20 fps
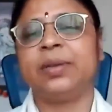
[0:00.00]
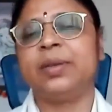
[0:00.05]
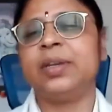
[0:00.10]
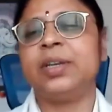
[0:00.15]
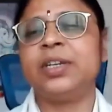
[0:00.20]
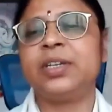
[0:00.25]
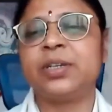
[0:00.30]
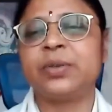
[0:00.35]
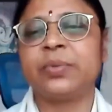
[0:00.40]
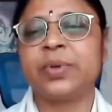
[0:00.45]

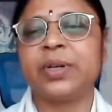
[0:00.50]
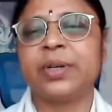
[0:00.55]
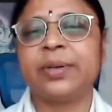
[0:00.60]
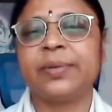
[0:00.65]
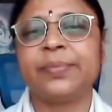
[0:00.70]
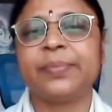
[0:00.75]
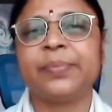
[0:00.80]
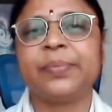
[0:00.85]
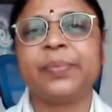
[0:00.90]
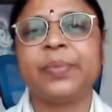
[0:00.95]
Ishvara.
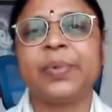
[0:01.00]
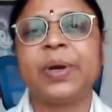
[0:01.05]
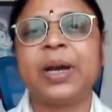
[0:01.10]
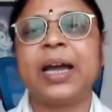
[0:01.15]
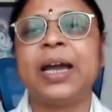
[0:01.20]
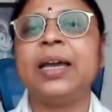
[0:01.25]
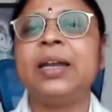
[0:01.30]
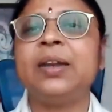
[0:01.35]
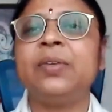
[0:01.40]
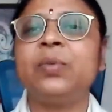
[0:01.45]

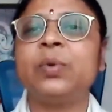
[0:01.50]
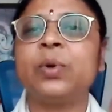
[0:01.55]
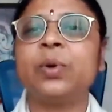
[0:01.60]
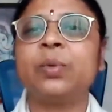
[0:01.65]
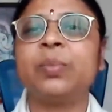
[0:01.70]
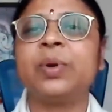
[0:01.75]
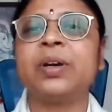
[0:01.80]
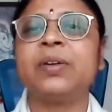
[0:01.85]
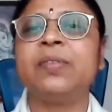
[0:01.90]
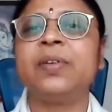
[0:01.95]
I invoke
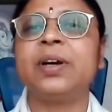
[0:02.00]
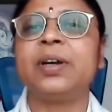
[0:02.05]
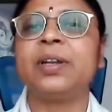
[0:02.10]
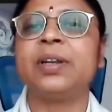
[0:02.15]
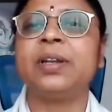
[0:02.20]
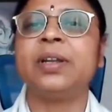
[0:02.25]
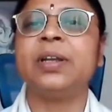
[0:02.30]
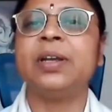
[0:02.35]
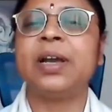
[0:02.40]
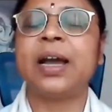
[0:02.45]
Bhagwan.
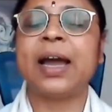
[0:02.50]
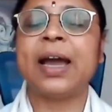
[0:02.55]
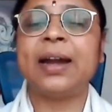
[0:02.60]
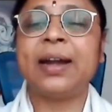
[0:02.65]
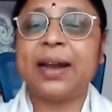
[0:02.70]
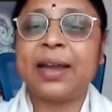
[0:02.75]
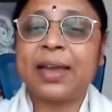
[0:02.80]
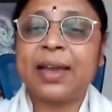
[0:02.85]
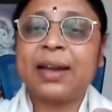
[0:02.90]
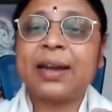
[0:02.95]
I
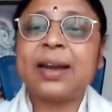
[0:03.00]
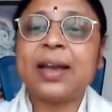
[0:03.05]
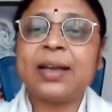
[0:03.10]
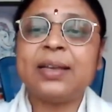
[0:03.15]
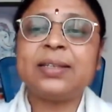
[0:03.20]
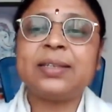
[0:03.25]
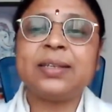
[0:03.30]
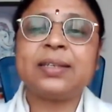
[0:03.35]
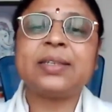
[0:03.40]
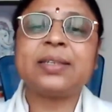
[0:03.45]

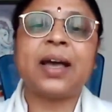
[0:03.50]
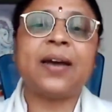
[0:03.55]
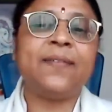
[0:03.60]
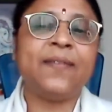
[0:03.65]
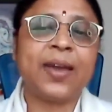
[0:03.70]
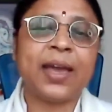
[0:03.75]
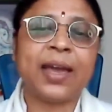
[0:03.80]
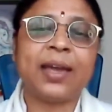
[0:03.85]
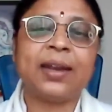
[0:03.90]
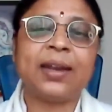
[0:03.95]
recognize this
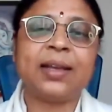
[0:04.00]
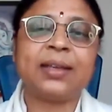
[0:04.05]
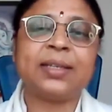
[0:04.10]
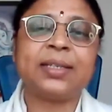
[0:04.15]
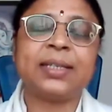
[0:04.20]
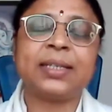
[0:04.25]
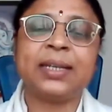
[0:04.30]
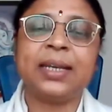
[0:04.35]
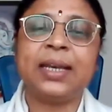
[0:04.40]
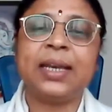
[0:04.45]

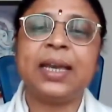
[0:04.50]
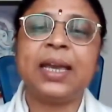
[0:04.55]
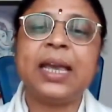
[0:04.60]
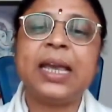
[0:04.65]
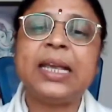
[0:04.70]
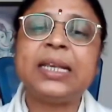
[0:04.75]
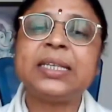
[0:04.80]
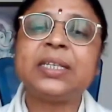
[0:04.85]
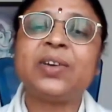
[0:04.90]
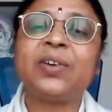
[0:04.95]
awareness
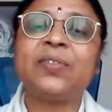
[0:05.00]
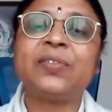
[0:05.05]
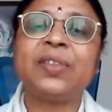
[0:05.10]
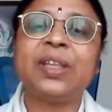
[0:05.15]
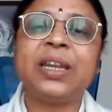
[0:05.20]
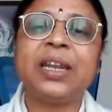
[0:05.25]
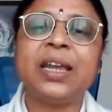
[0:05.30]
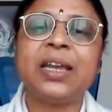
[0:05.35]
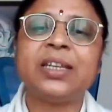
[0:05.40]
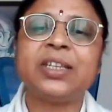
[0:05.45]
is of the
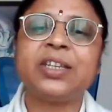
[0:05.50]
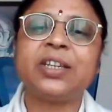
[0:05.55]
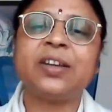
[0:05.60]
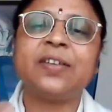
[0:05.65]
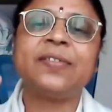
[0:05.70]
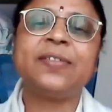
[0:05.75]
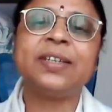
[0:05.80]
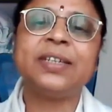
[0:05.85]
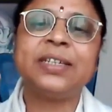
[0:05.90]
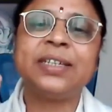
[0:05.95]
nature
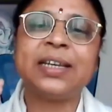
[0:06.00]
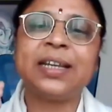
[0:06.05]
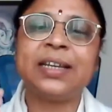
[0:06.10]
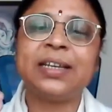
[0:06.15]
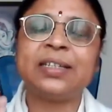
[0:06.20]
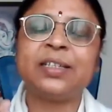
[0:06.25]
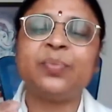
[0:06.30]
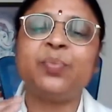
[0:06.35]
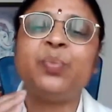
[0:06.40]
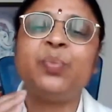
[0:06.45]
of
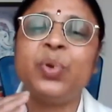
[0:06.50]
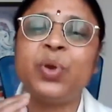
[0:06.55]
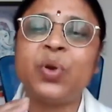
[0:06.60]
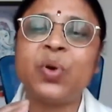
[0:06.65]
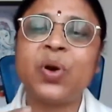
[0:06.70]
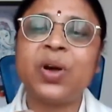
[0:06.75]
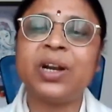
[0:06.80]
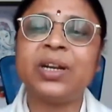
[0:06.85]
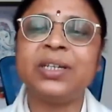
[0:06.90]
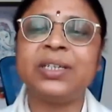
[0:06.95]
intelligence,
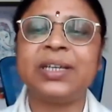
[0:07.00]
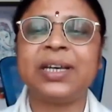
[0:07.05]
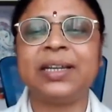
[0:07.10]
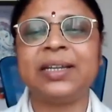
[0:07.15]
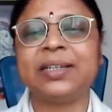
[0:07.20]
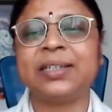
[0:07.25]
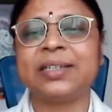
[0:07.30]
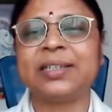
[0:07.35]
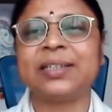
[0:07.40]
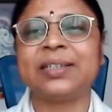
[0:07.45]
pure
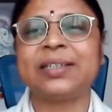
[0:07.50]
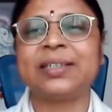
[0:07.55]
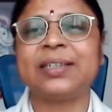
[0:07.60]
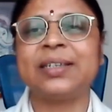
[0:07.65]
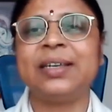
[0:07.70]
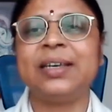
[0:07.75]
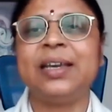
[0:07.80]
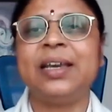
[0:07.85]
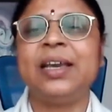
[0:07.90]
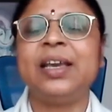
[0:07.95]
intelligence,
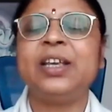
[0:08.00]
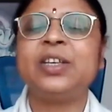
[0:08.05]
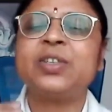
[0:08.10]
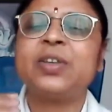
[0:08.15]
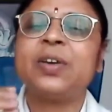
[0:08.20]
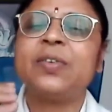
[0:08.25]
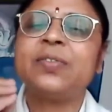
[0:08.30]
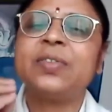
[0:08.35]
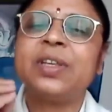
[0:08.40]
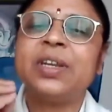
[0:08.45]
is
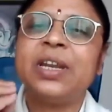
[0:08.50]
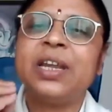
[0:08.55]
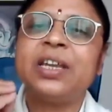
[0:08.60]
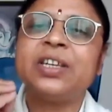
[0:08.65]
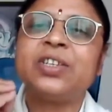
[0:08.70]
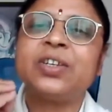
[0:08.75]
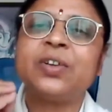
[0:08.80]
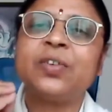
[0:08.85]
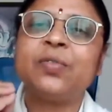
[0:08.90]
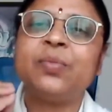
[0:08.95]
of the
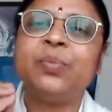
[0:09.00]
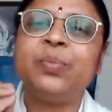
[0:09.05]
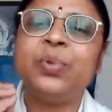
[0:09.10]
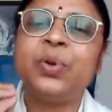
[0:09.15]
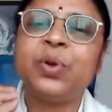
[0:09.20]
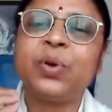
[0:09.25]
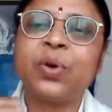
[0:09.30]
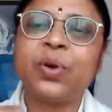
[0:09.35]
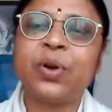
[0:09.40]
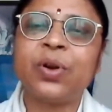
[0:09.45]
nature of
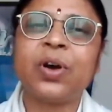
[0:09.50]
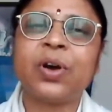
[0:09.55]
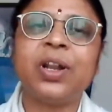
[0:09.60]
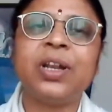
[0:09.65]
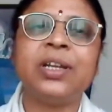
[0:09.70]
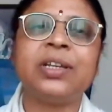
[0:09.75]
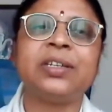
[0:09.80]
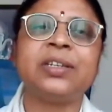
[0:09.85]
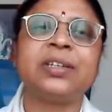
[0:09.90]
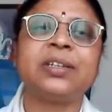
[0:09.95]
pure
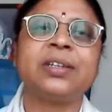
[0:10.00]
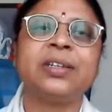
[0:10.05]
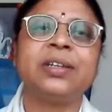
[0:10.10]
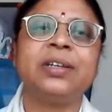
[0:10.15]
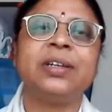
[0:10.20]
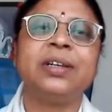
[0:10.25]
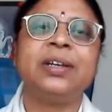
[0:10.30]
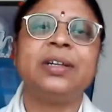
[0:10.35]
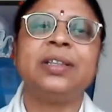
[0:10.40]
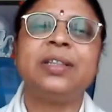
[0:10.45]
knowledge.
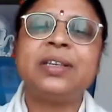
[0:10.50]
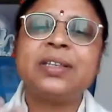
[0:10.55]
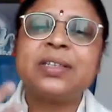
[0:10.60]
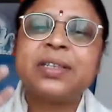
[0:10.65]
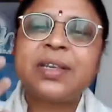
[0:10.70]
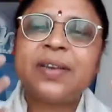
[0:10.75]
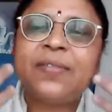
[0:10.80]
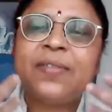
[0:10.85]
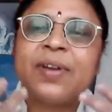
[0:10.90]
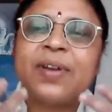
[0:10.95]
This
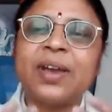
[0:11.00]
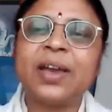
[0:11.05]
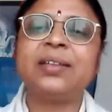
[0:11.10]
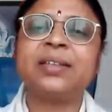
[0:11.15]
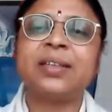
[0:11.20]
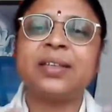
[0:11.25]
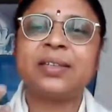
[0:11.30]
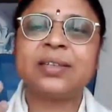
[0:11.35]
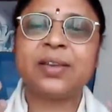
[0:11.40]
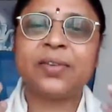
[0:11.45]
awareness
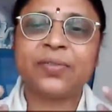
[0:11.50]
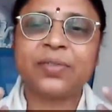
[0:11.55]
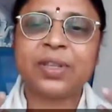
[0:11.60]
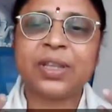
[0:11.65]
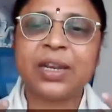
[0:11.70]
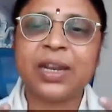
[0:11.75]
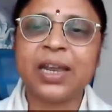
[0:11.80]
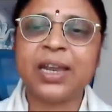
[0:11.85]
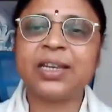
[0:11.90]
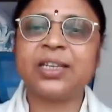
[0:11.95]
is of the
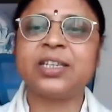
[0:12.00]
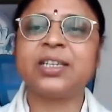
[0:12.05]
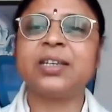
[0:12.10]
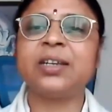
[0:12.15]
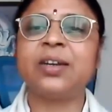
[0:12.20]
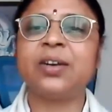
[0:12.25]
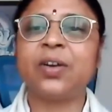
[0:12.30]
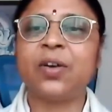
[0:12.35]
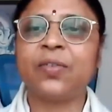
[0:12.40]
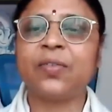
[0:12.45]

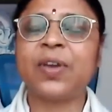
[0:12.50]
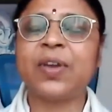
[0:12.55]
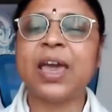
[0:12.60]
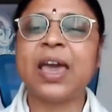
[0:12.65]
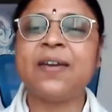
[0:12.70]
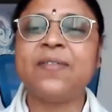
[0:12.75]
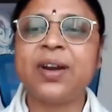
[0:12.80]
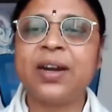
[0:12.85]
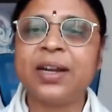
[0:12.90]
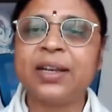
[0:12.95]
nature of
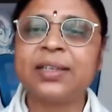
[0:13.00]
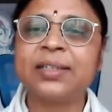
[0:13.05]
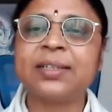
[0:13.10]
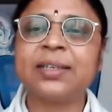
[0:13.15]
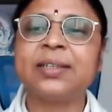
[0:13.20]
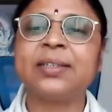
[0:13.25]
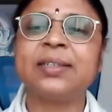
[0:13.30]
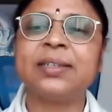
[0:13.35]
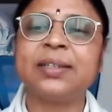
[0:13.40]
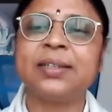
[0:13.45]
ever
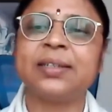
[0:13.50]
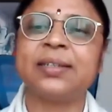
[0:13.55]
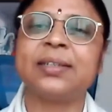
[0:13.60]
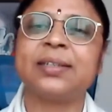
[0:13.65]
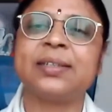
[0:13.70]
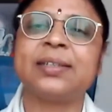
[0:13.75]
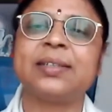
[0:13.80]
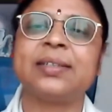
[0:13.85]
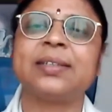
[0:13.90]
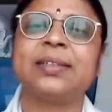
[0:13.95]

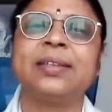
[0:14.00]
existence.